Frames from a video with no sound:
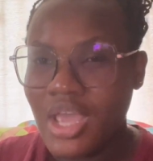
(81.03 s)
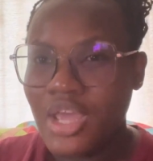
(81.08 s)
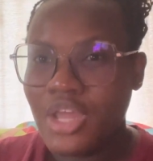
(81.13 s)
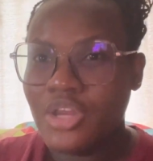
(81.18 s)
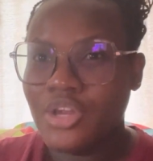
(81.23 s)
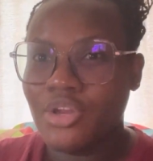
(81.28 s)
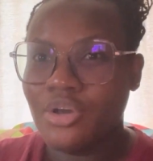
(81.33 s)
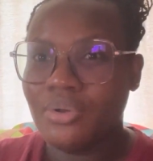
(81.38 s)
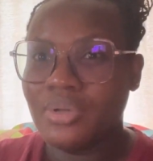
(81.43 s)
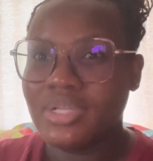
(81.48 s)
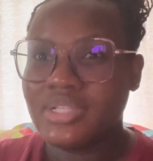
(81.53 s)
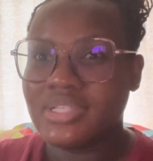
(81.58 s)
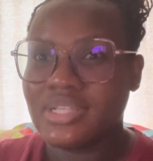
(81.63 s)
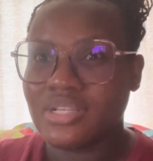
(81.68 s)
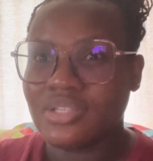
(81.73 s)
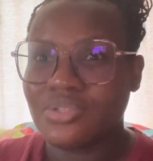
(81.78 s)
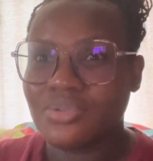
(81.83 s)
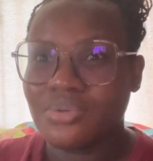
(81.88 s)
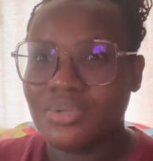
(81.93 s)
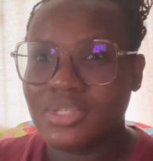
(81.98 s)
Now it's
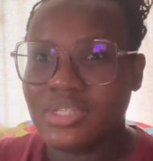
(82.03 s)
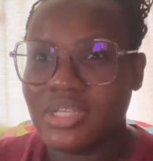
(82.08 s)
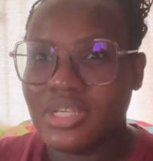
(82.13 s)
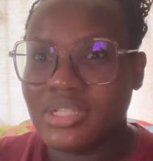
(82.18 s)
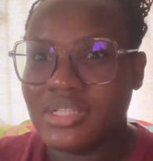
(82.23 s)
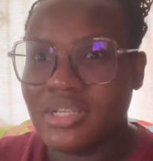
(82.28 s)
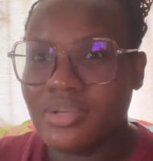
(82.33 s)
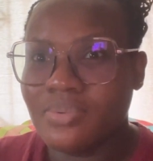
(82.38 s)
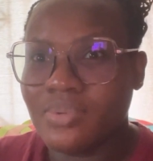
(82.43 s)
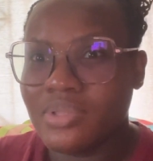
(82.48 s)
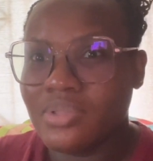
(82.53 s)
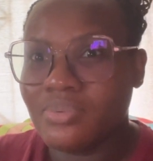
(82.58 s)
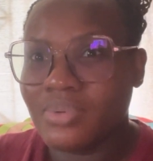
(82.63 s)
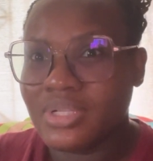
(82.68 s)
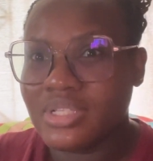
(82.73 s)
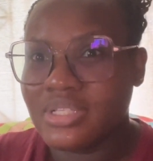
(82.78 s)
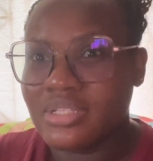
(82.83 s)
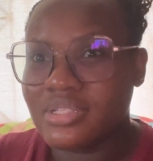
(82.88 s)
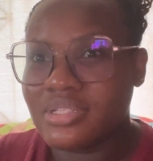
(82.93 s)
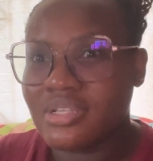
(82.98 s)
associated with
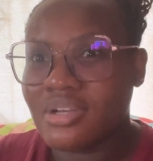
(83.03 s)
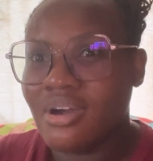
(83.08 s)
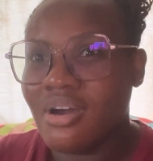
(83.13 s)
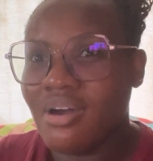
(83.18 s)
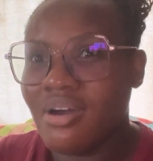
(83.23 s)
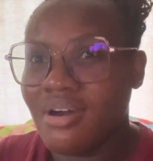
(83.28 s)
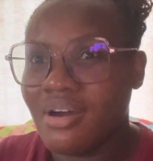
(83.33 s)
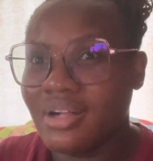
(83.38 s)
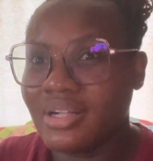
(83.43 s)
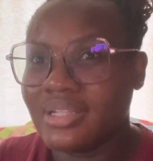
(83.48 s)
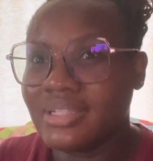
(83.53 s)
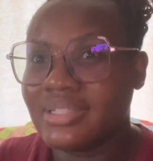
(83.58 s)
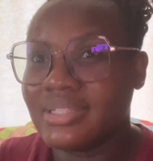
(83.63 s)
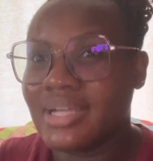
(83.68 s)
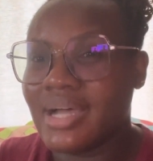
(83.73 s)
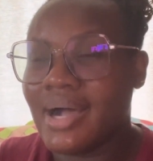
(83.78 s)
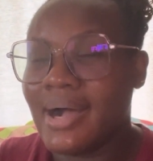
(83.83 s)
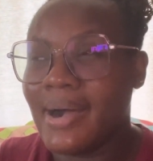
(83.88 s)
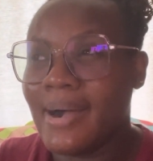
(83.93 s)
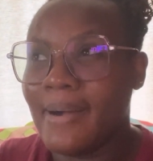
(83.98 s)
what is called
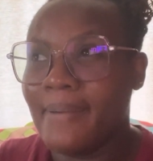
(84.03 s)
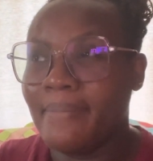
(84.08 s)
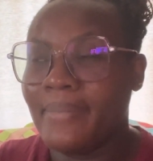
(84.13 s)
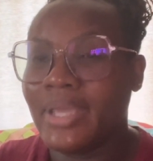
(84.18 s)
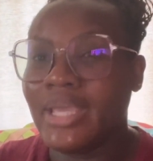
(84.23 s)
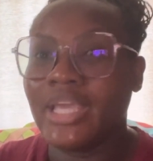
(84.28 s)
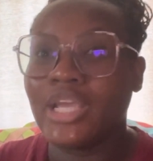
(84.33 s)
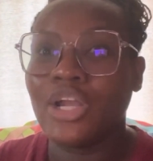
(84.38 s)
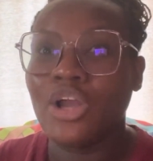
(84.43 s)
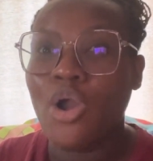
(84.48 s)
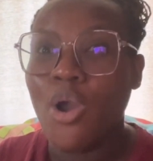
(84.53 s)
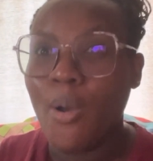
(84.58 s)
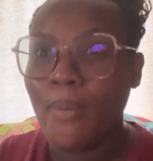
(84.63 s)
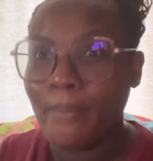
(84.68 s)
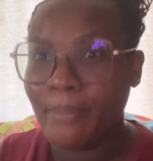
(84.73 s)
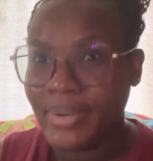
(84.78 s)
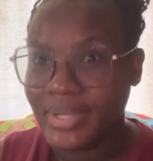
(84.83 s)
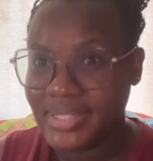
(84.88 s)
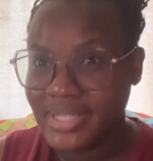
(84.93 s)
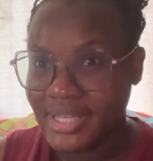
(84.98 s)

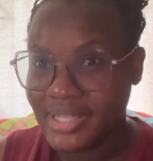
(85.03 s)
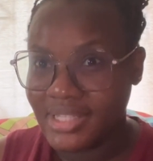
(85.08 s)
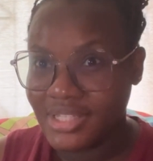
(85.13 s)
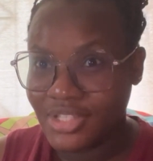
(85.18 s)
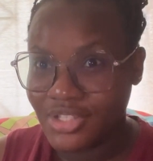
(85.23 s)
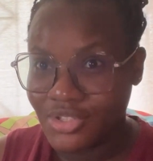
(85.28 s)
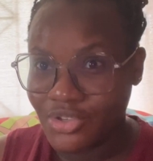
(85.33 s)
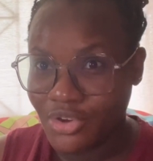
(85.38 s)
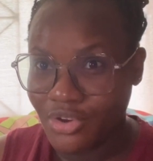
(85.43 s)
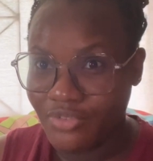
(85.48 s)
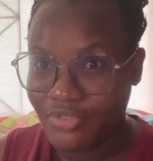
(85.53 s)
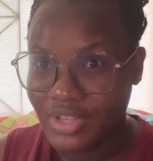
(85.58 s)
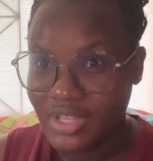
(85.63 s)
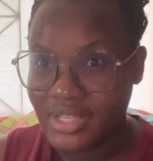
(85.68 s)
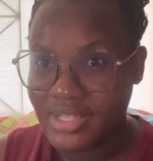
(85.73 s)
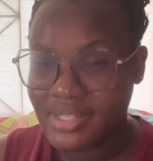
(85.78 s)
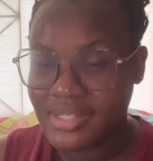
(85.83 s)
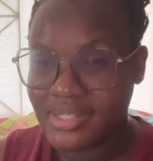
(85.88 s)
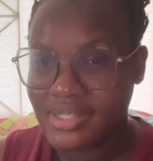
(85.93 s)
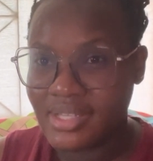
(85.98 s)
incompetent
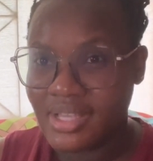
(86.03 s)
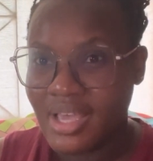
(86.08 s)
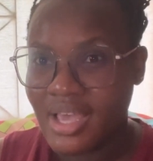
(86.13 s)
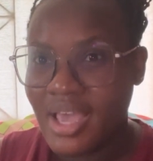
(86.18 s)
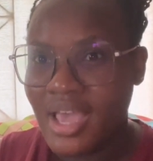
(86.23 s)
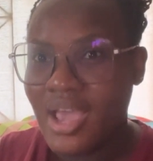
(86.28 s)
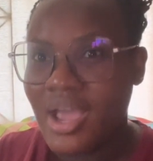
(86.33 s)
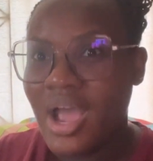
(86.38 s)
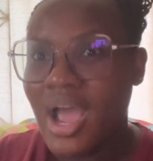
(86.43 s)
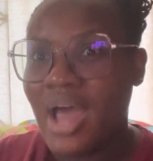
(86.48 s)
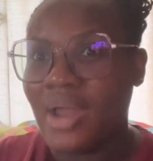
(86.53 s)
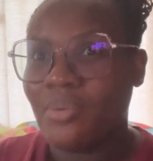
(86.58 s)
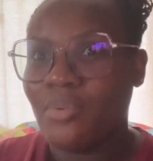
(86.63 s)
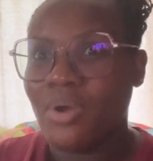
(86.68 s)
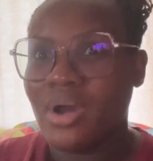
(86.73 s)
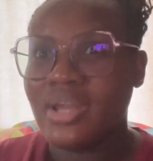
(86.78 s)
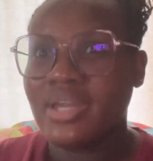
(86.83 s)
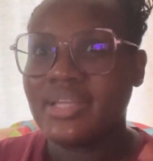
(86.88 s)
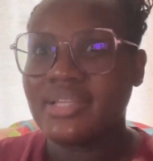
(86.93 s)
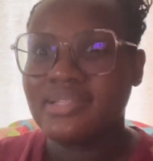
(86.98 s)
cervix, and
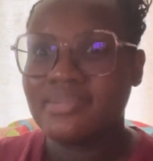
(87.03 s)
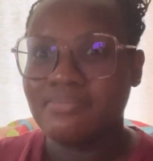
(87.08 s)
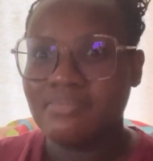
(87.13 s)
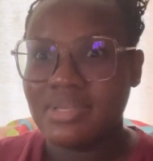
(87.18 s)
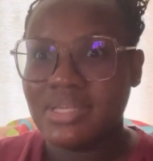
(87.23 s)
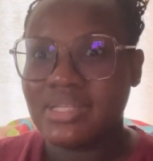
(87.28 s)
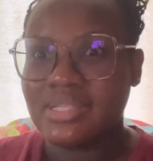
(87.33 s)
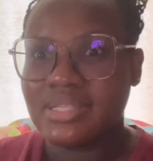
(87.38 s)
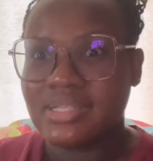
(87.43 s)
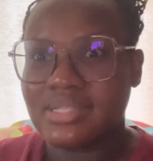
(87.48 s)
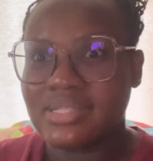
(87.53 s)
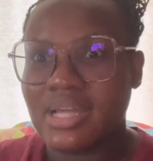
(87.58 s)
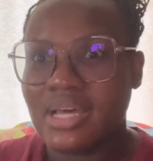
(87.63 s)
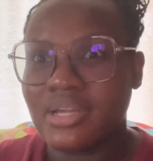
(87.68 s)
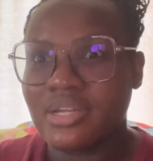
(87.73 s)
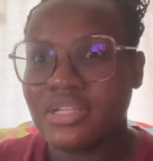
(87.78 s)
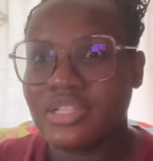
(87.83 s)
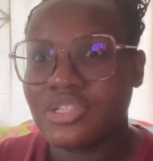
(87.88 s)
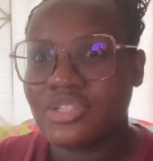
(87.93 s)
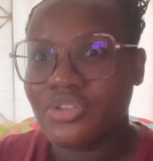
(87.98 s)
what this means is that
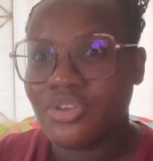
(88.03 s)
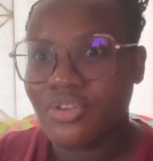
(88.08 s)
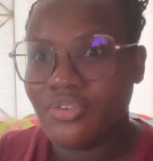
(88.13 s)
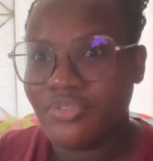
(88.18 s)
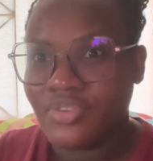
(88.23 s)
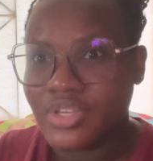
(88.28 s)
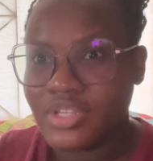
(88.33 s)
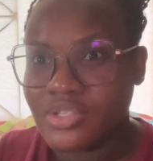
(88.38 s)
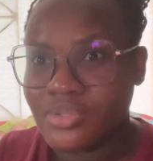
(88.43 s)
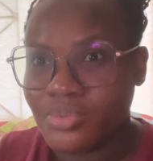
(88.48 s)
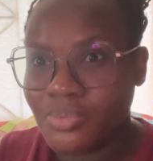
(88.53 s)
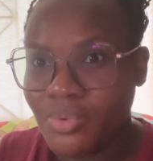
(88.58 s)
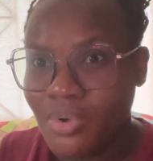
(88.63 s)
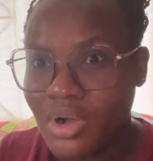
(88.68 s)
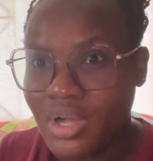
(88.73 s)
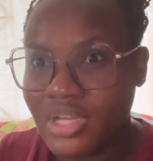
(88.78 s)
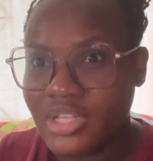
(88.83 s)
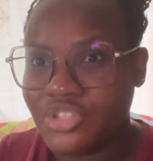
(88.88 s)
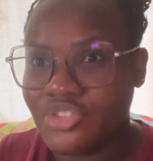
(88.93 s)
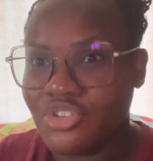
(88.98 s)
the cervix wall
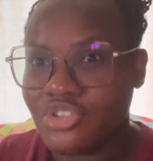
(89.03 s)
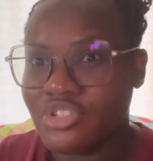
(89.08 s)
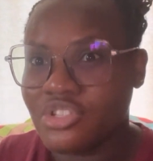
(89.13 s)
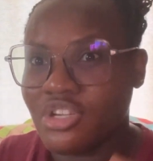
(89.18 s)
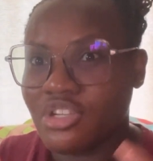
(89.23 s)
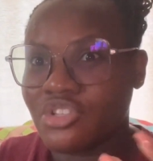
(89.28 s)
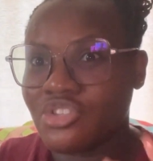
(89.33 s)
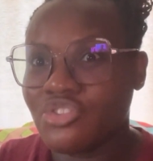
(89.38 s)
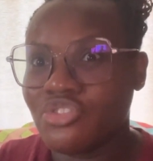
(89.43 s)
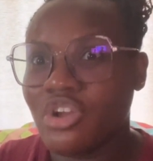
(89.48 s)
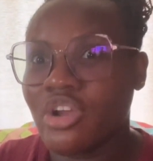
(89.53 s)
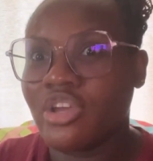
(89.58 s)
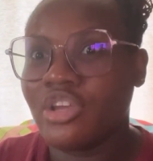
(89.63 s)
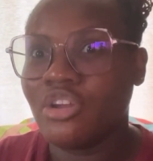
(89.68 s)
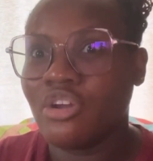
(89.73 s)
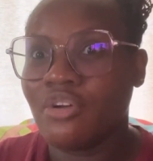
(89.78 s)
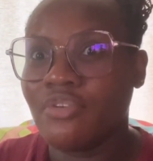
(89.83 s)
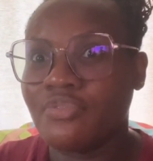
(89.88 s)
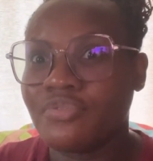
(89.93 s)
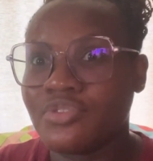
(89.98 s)
is just not strong
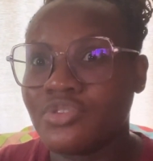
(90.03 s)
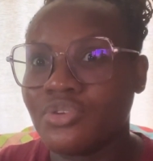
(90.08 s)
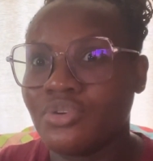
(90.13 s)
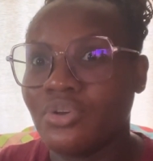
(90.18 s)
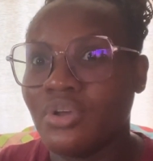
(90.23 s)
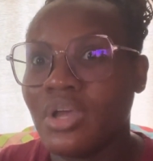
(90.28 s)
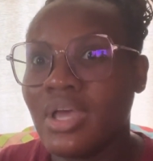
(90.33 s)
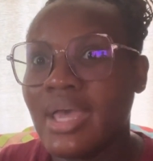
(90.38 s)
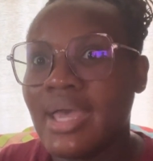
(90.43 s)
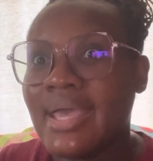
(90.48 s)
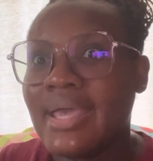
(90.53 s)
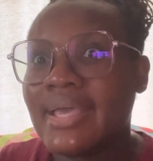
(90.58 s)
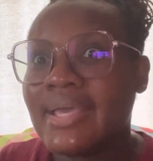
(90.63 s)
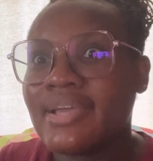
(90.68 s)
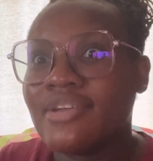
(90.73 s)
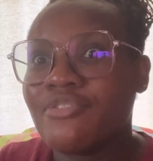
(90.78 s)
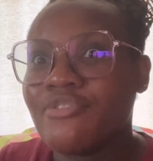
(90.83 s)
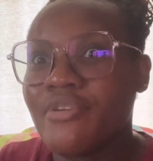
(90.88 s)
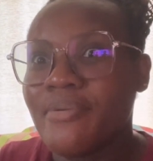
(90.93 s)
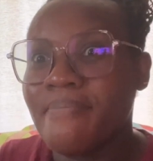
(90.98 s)
enough to
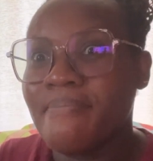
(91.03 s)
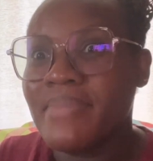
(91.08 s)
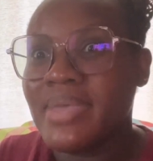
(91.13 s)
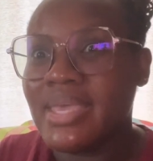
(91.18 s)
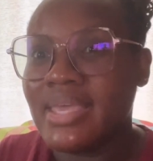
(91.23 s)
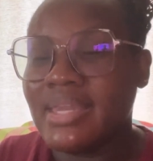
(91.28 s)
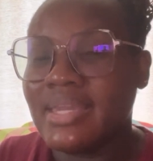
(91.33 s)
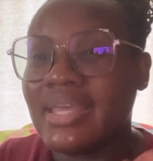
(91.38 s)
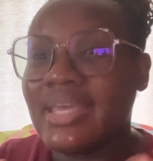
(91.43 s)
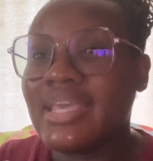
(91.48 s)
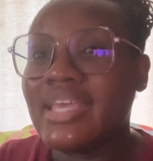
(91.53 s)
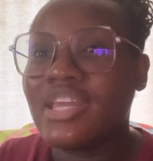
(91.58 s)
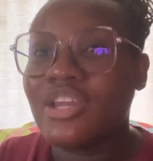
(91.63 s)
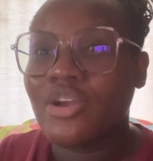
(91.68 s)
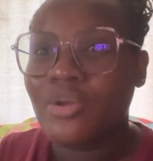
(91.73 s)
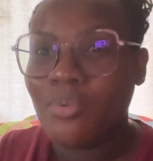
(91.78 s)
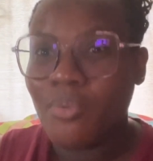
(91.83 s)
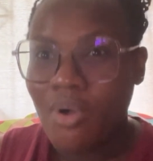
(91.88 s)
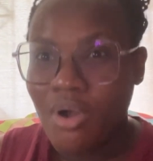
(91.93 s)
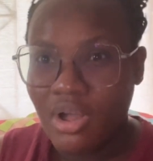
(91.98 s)
remain, the
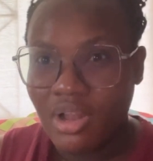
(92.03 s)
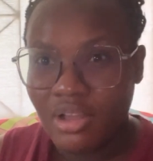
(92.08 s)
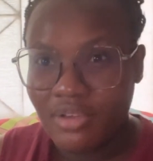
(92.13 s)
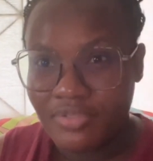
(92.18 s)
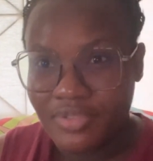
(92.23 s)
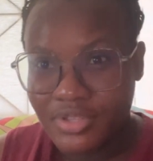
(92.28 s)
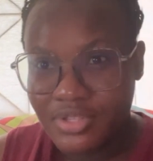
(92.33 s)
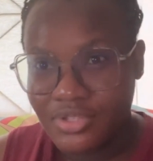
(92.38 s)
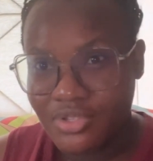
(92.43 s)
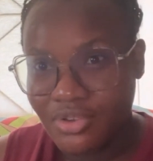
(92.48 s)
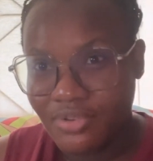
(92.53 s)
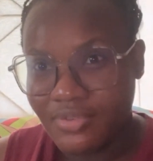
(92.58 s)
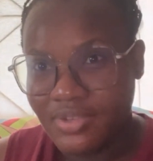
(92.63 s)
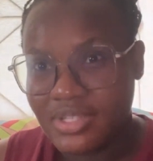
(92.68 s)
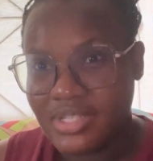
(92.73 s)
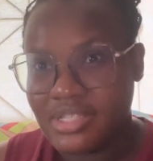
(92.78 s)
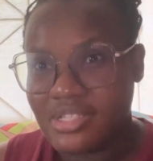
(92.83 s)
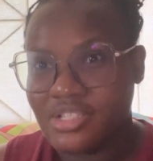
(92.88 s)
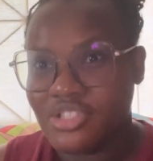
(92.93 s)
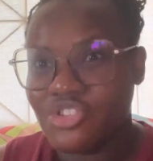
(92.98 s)
inner wall of the
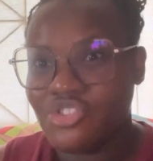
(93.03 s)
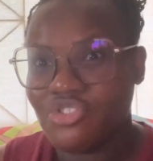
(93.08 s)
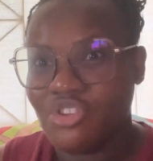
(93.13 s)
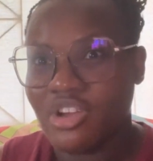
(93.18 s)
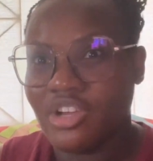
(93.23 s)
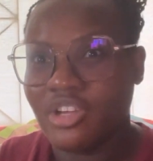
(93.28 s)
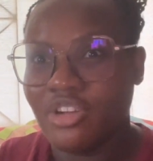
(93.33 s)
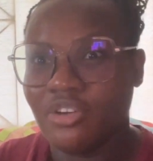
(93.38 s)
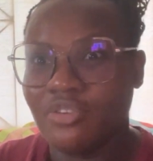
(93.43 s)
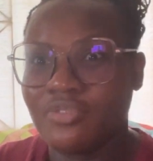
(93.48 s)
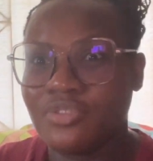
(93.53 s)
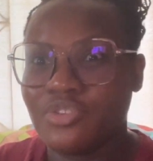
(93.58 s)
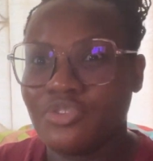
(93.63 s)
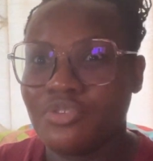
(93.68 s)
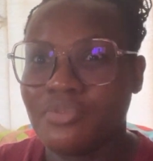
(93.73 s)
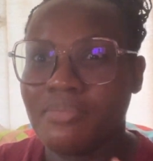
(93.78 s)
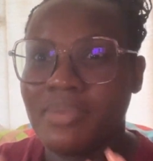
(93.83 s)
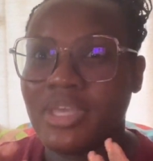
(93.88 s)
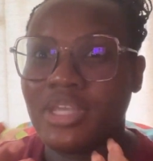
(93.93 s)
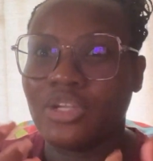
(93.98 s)
cervix isn't strong enough to
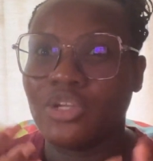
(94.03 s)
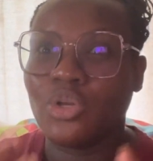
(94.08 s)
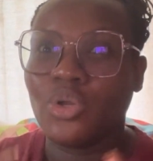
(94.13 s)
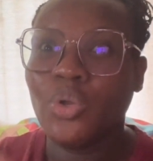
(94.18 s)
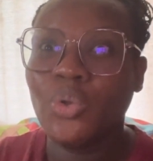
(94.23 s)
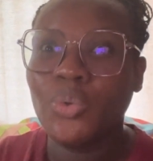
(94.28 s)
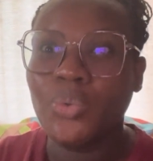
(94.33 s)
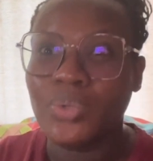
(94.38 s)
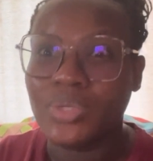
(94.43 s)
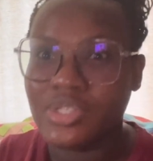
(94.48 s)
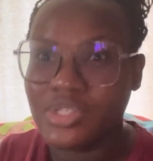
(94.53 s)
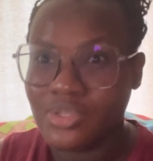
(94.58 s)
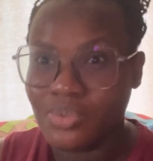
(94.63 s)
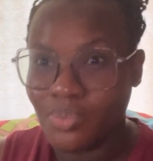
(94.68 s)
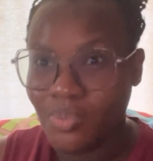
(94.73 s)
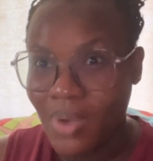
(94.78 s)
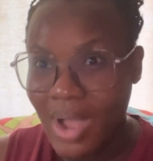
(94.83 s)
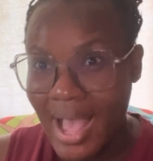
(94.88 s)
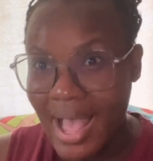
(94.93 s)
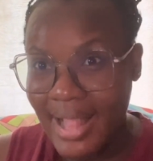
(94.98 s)
remain closed
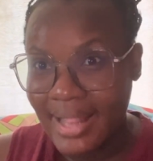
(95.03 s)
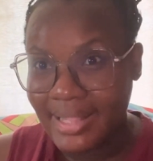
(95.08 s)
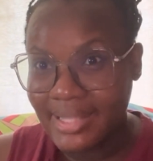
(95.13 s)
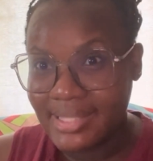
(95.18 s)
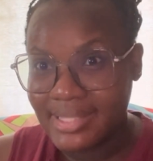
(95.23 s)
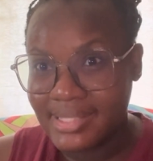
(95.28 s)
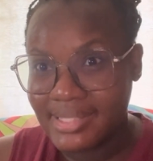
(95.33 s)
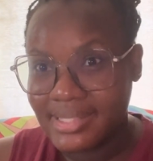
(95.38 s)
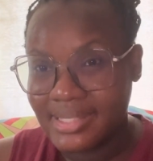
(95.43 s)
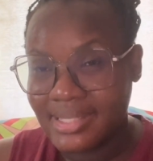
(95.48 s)
whilst